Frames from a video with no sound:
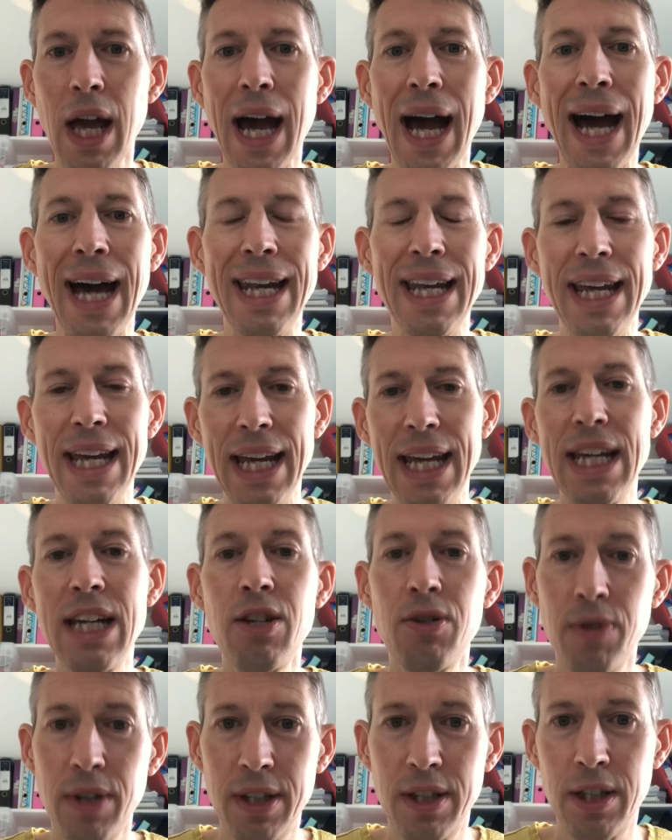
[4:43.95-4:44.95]
And it
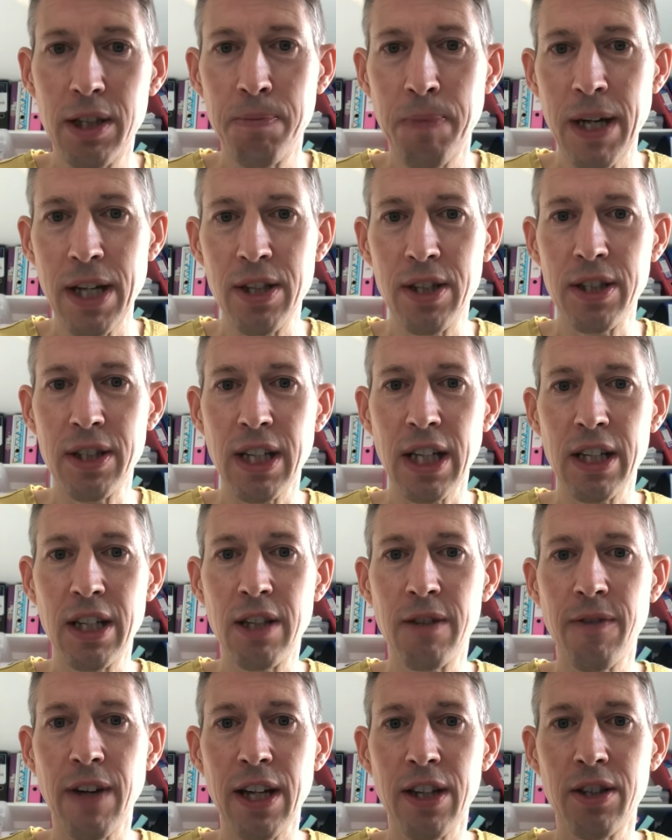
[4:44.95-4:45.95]
increases patient
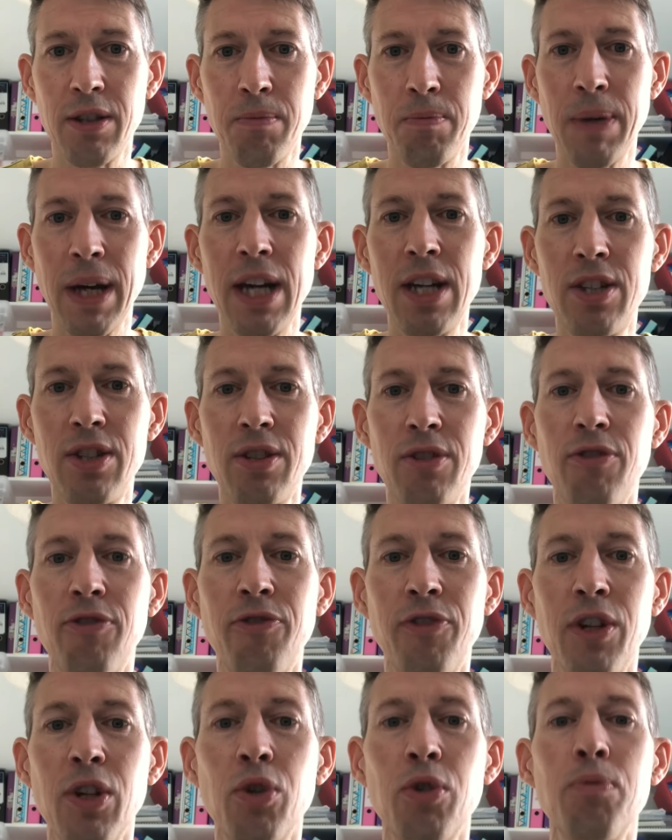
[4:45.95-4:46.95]
satisfaction. Patients
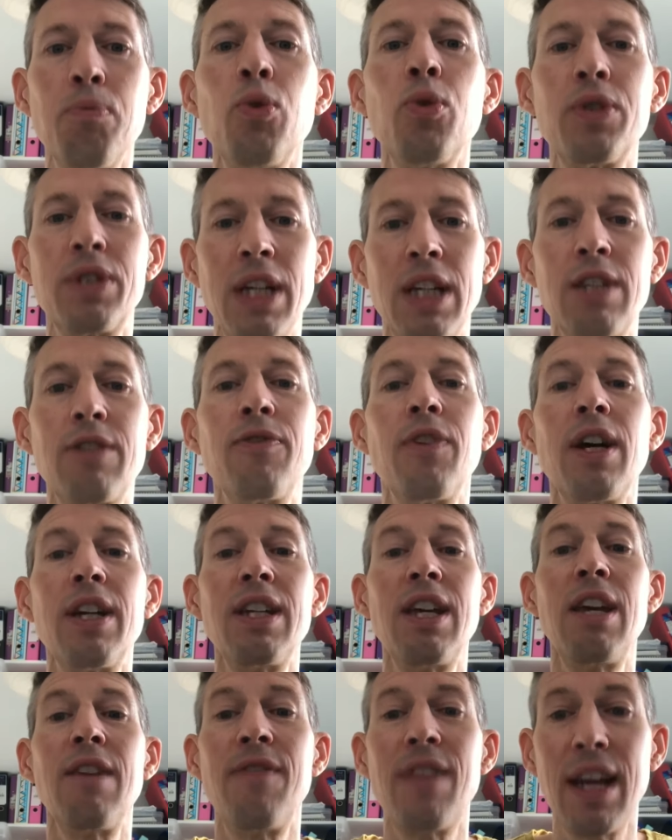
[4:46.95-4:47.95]
feel more satisfied
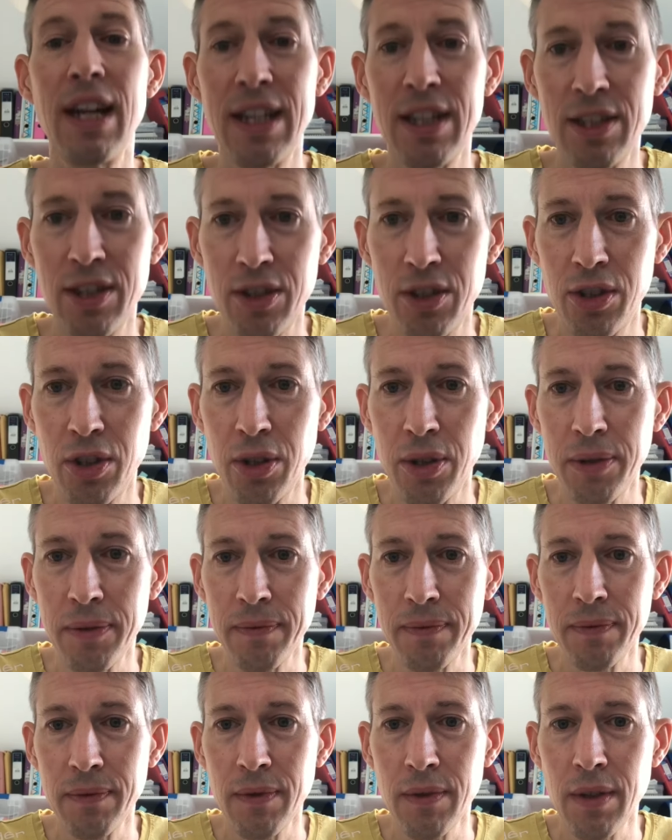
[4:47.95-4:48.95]
if they're listened to.
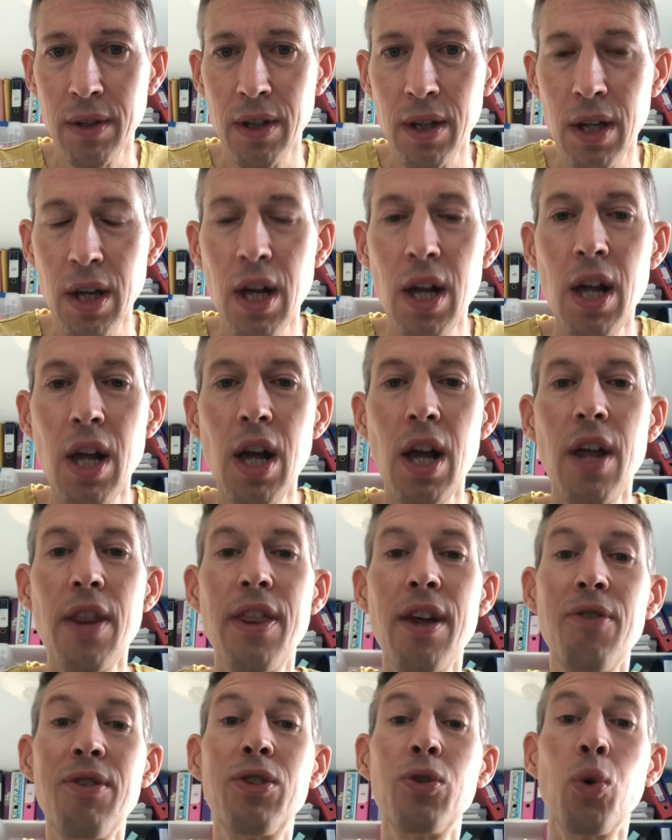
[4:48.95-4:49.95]

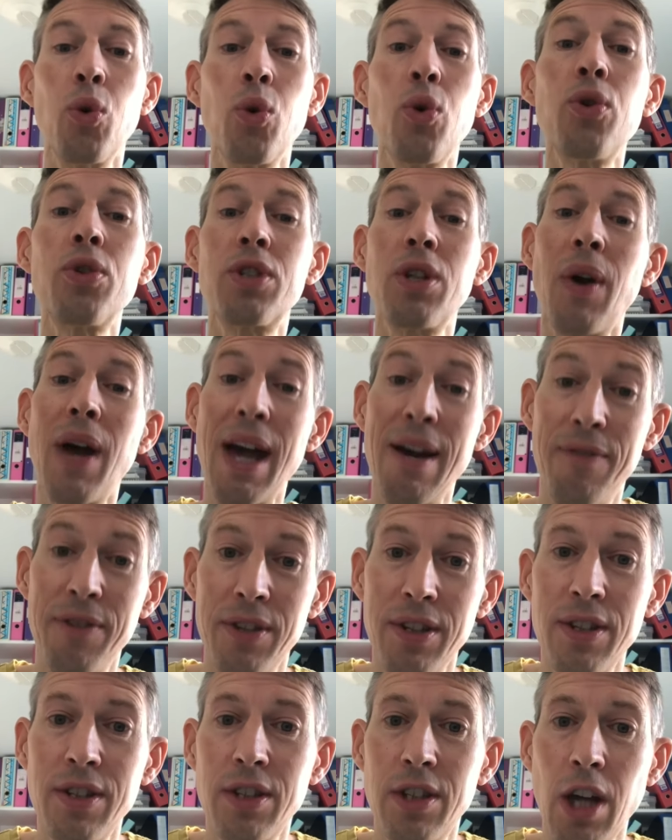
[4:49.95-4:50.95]
There is also
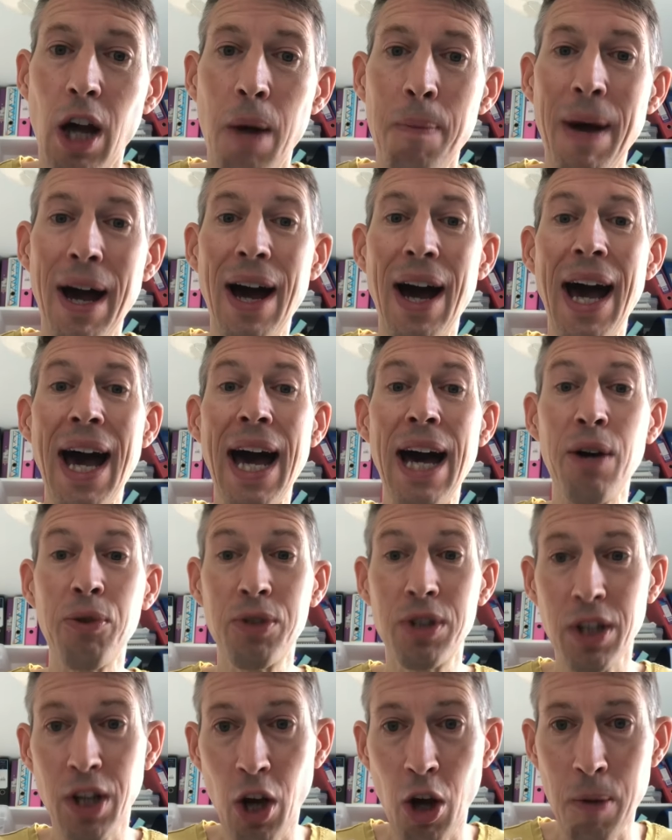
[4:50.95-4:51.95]
evidence about how
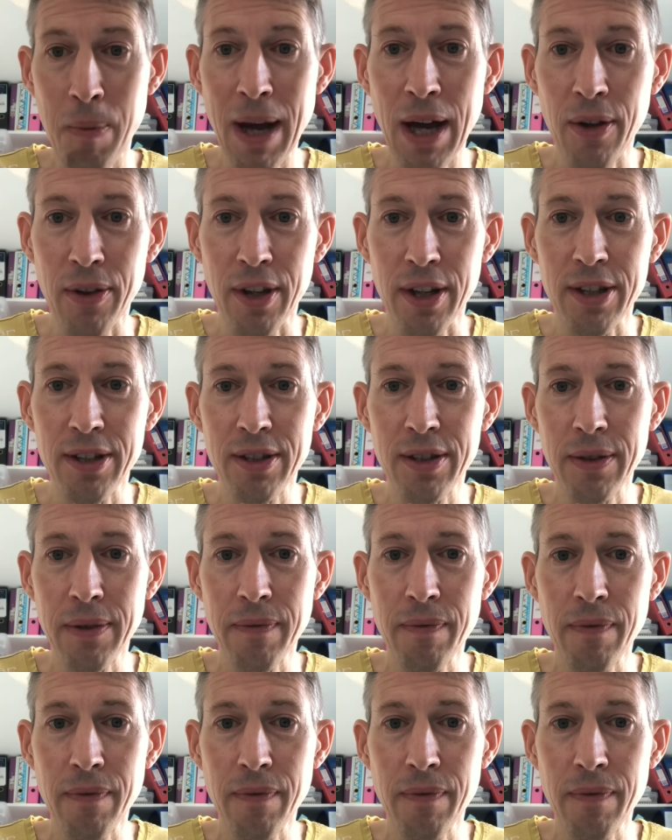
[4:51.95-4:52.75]
to go about this.